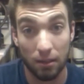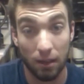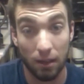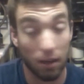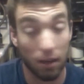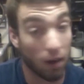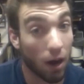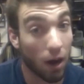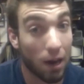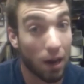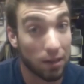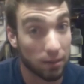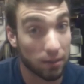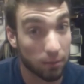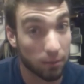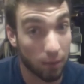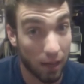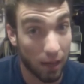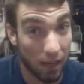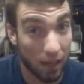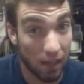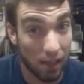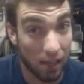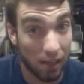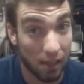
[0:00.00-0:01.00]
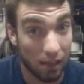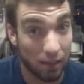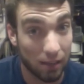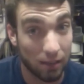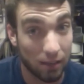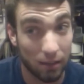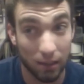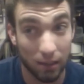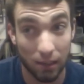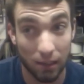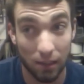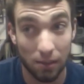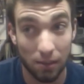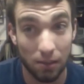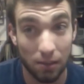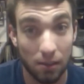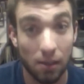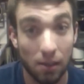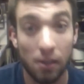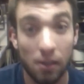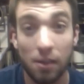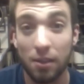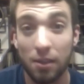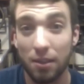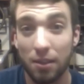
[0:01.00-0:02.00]
an awesome A, you know,
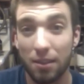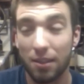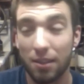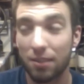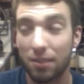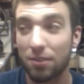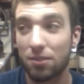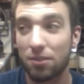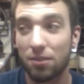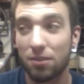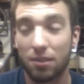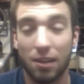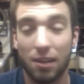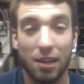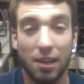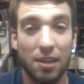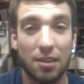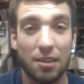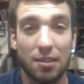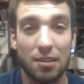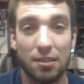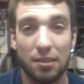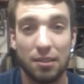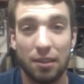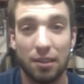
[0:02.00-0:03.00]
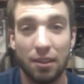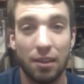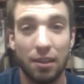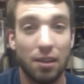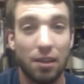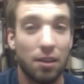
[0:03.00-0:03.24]
you get those grades,